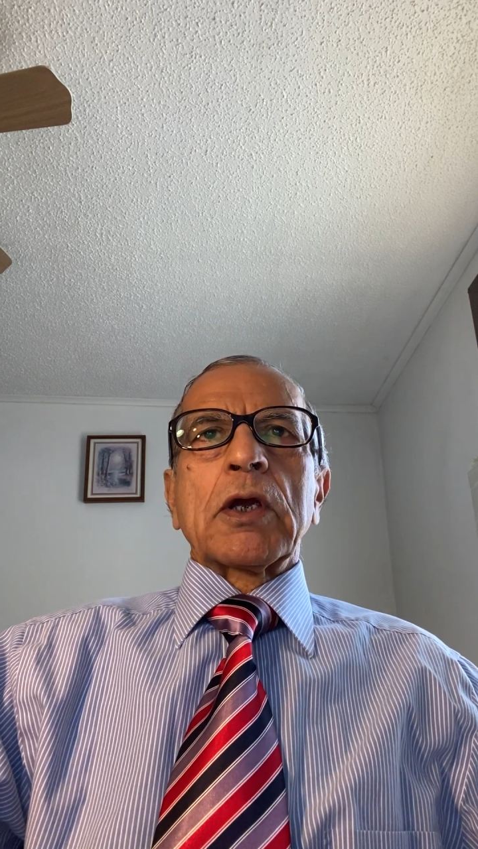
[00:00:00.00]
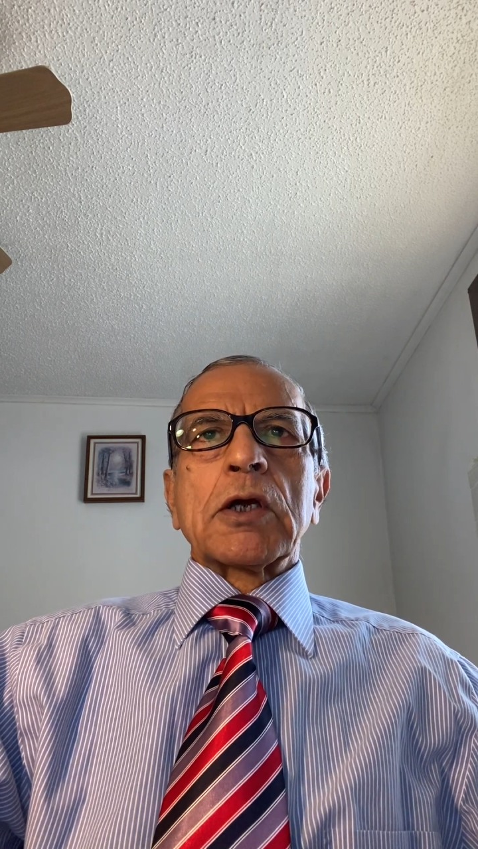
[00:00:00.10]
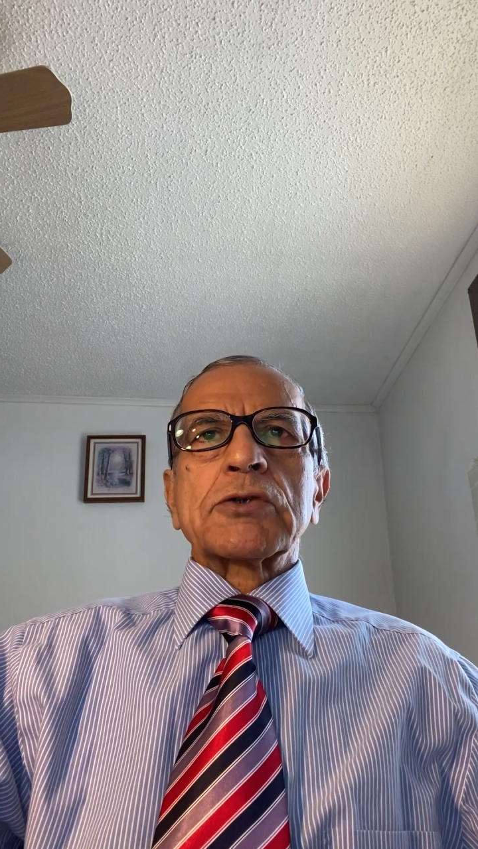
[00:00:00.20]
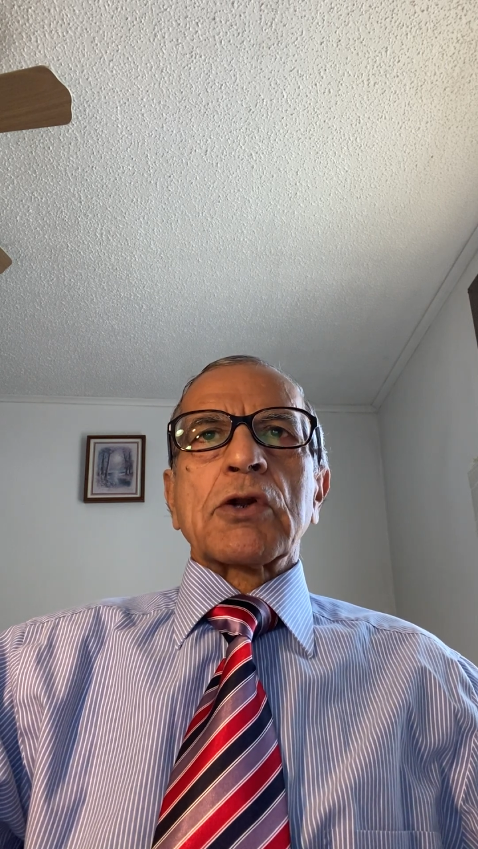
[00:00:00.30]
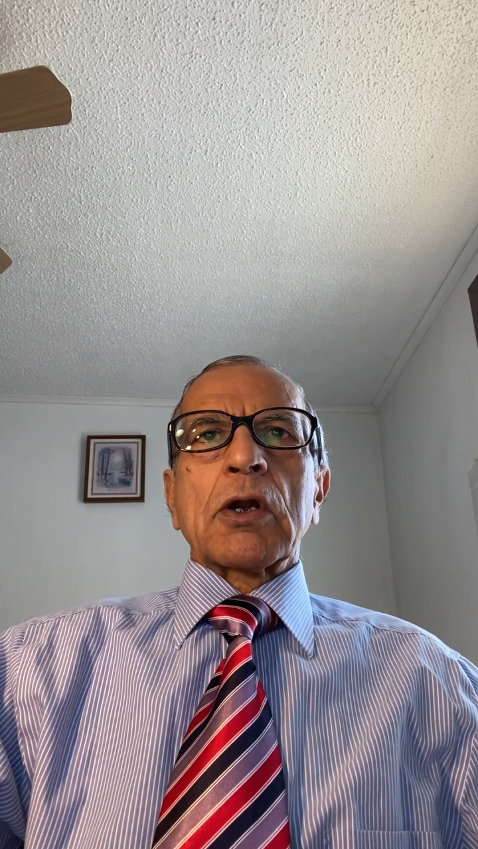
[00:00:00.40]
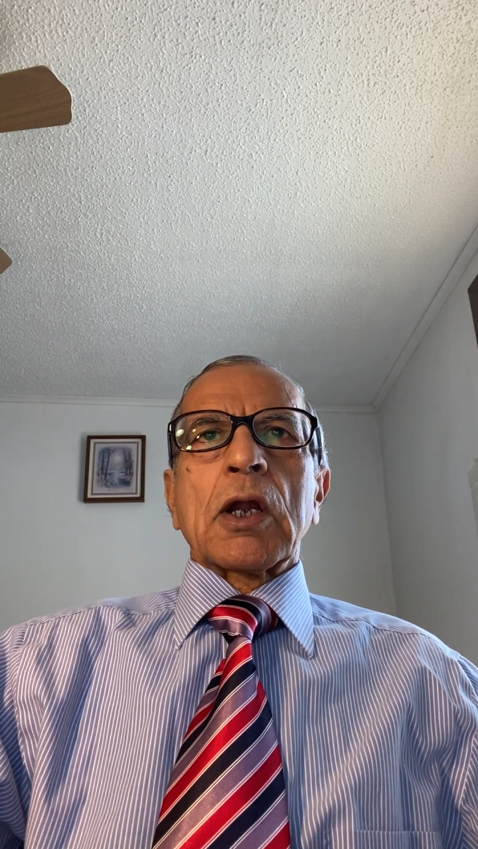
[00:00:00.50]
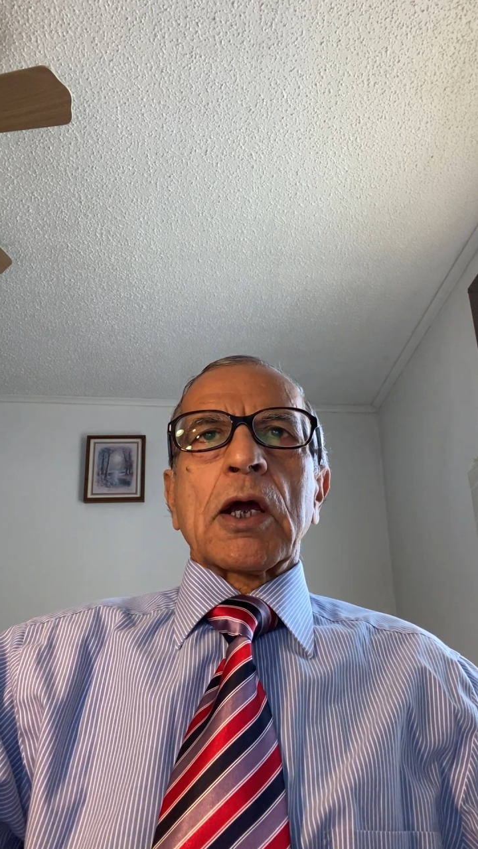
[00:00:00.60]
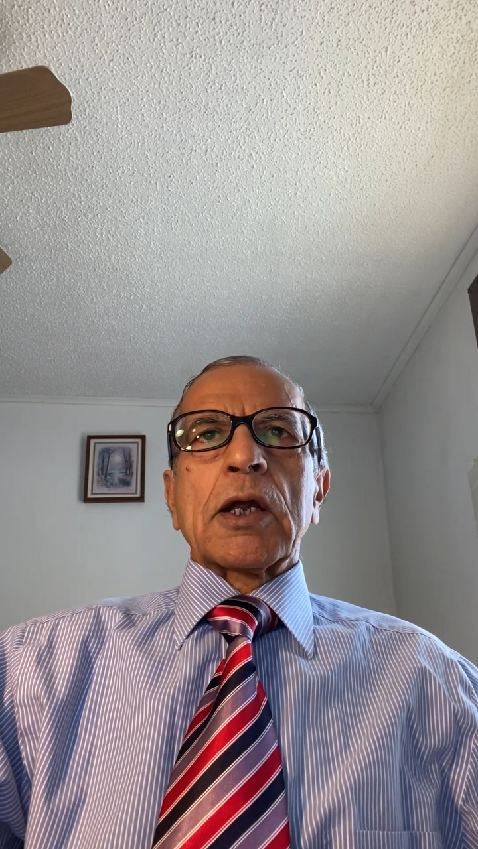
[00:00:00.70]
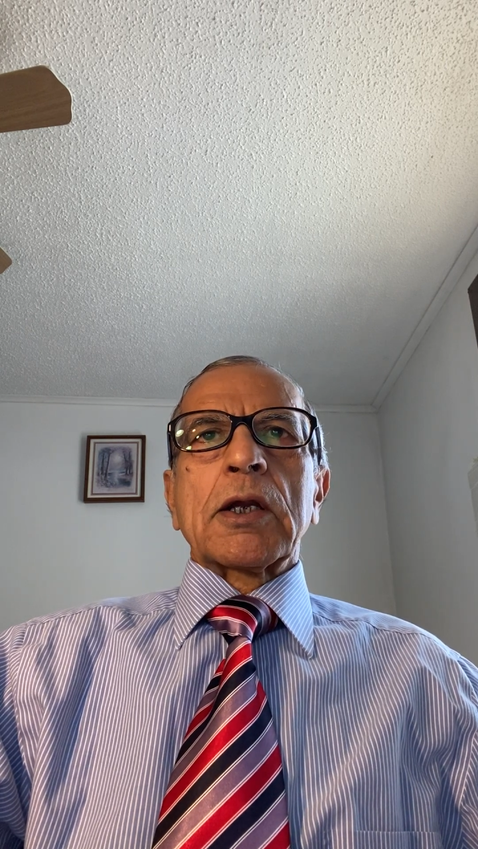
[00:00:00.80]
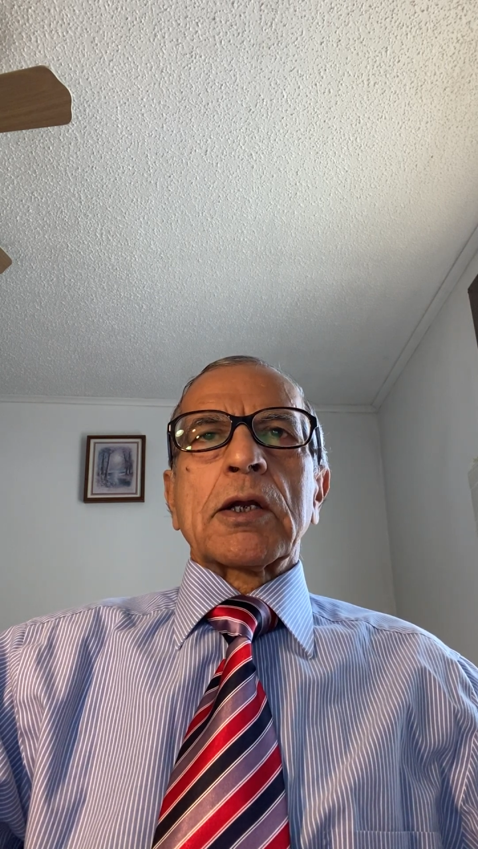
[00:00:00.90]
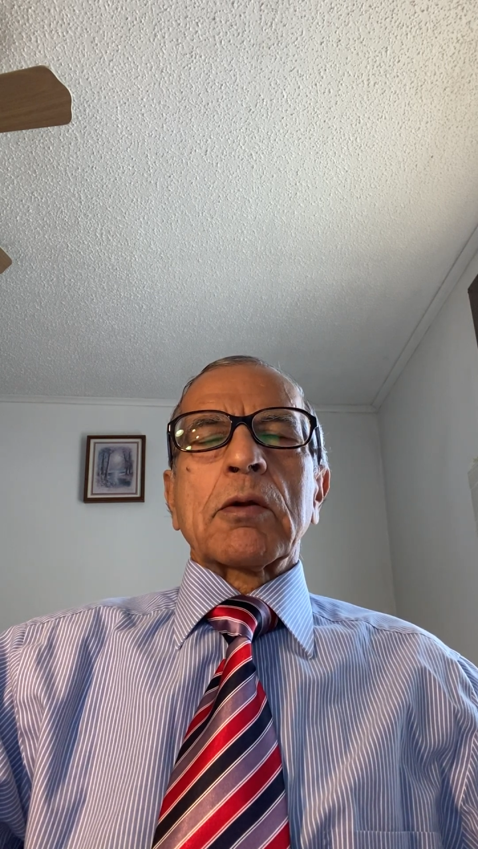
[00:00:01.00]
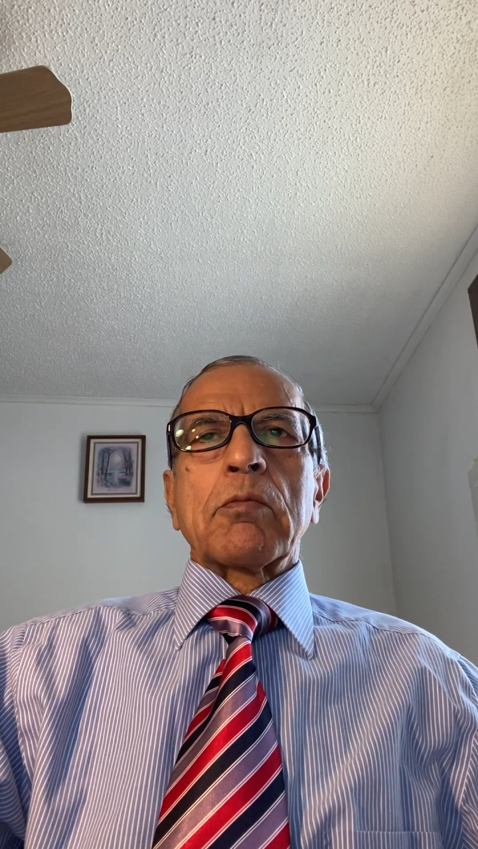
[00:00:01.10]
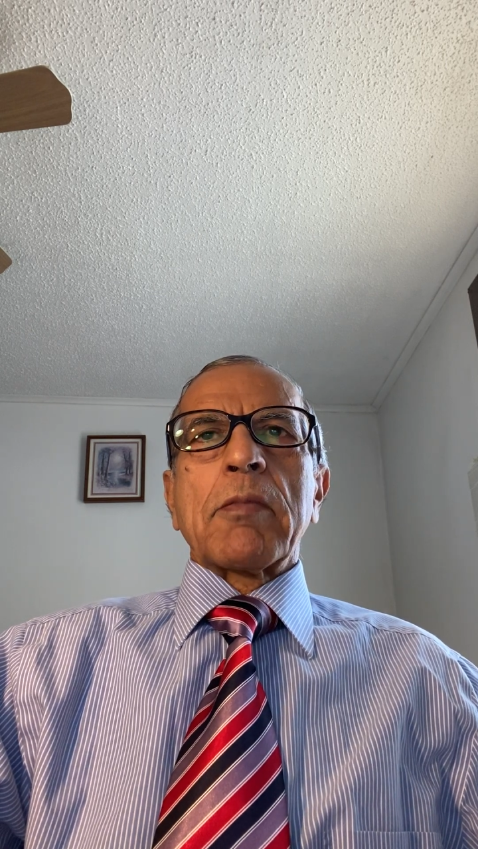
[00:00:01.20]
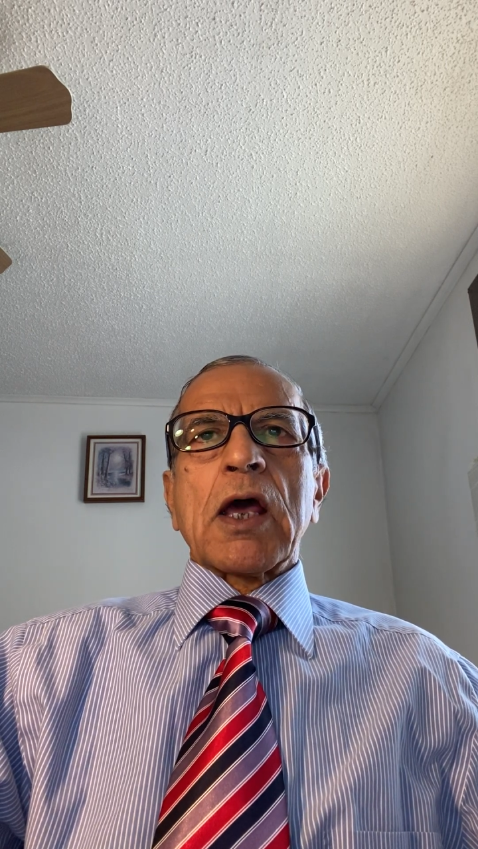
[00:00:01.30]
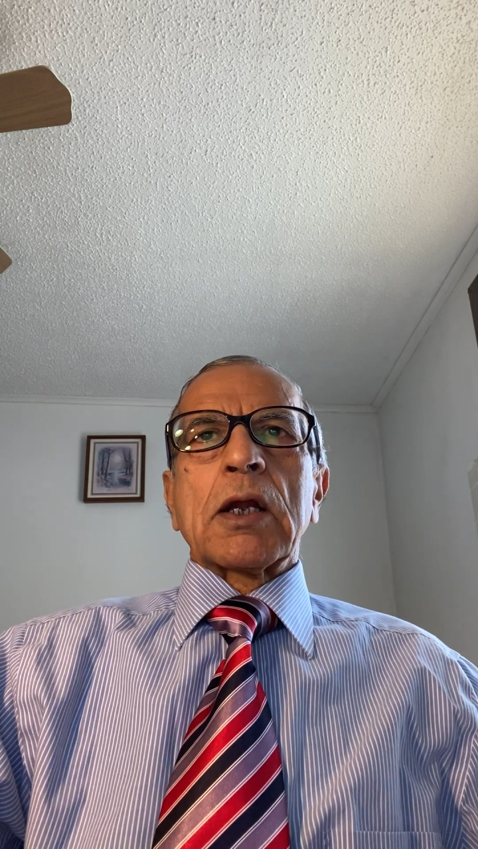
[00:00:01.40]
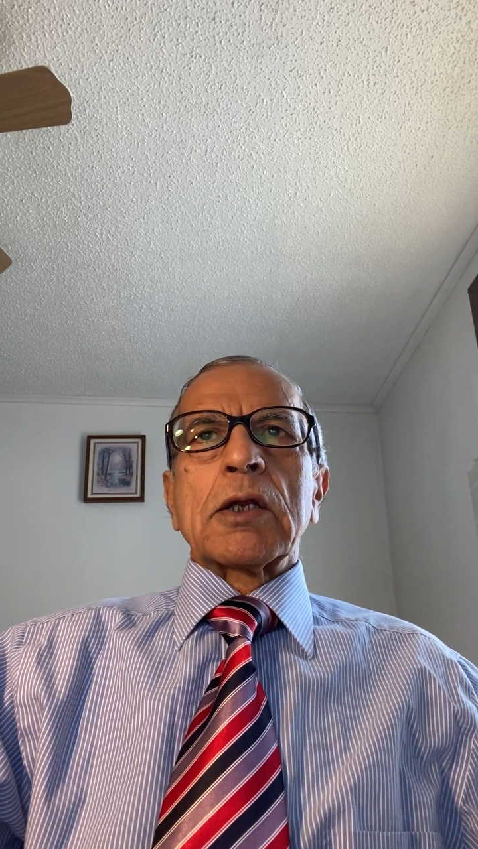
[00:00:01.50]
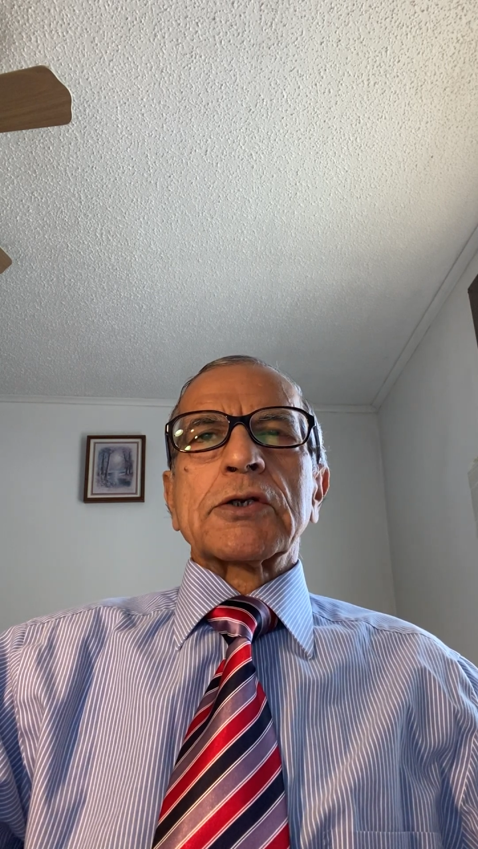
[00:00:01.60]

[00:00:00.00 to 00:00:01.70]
Israelite men in